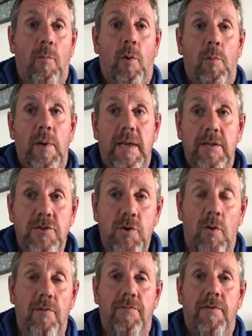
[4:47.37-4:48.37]
where we can
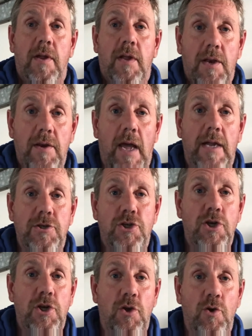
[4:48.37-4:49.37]
sort of nudge
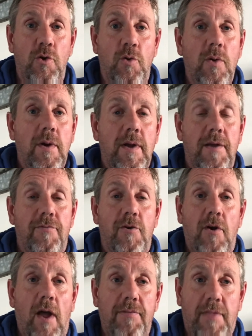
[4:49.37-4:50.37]
you if you're
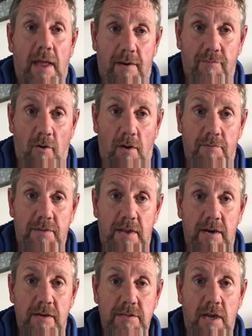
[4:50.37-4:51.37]
not that involved in a
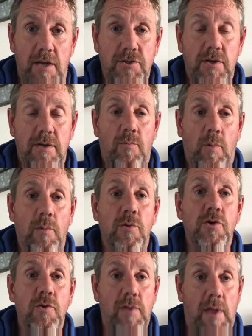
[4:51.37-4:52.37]
discussion. We will
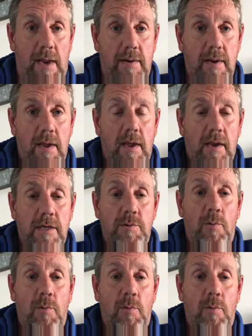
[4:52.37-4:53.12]
do that because we